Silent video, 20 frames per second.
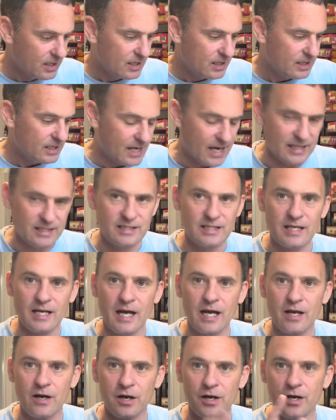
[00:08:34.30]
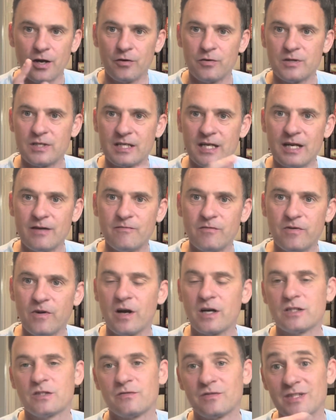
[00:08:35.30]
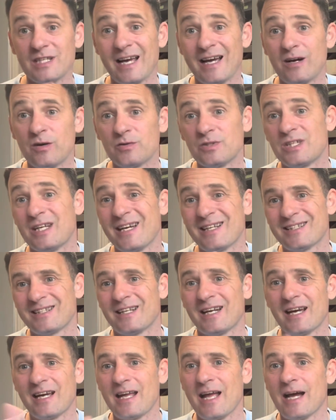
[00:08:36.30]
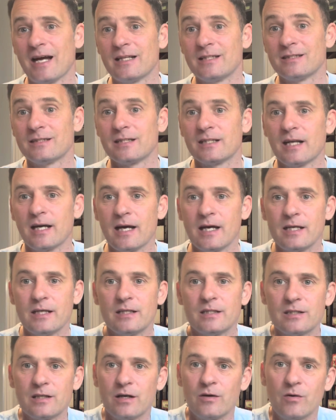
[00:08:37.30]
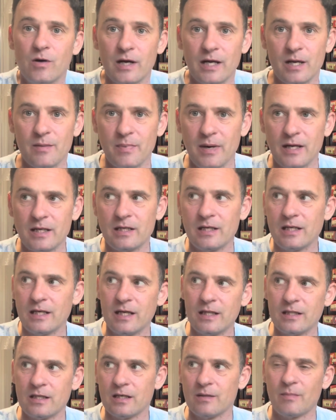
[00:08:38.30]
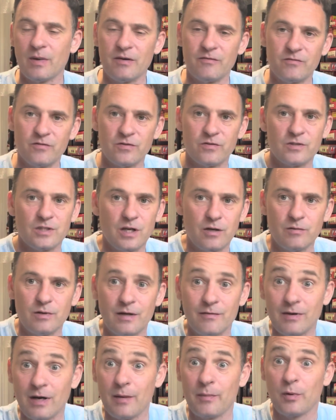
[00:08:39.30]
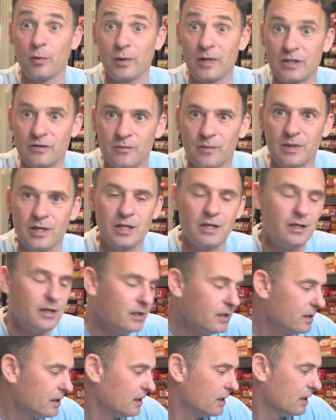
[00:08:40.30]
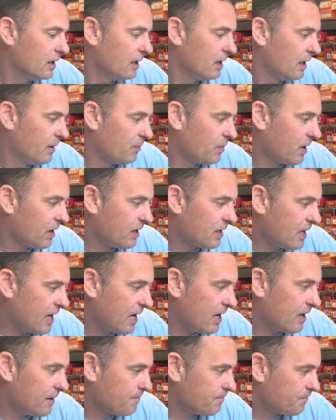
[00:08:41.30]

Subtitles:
yesterday, and I noticed an influx of sales yesterday and today, so I get paid at the end of the month, so another couple of weeks for me. But yeah,